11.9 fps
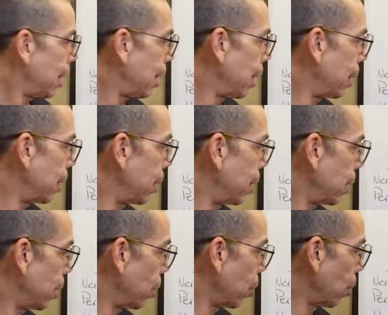in
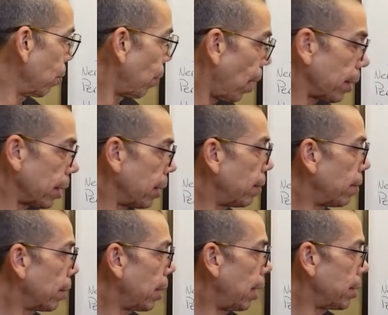your body,
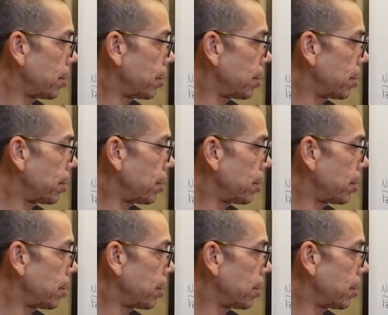okay?